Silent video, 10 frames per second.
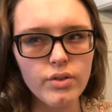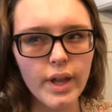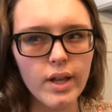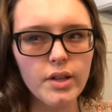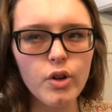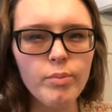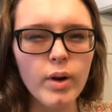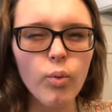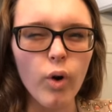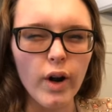like a little
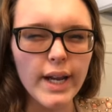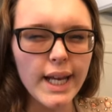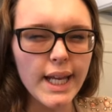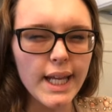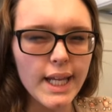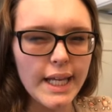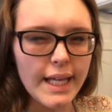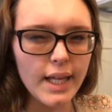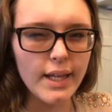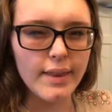bit worried
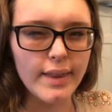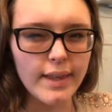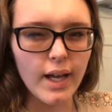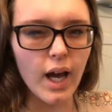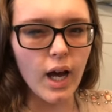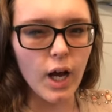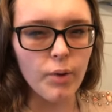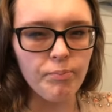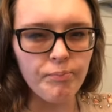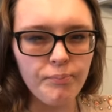um,